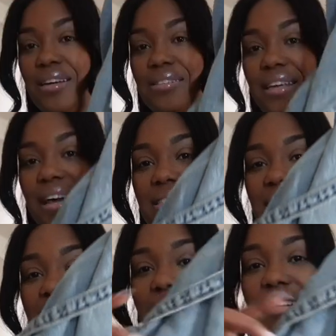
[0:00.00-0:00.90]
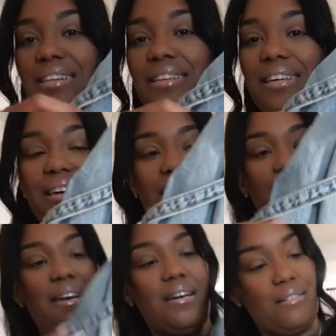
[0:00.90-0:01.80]
Do y'all see the, look,
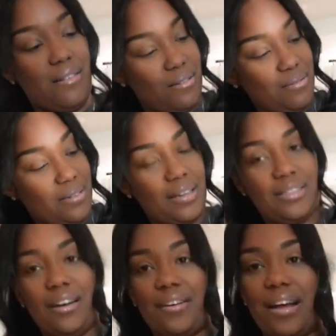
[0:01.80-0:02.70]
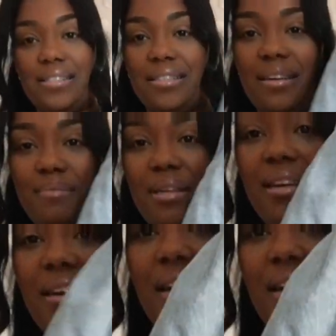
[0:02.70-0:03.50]
hold on, because y'all not seeing me.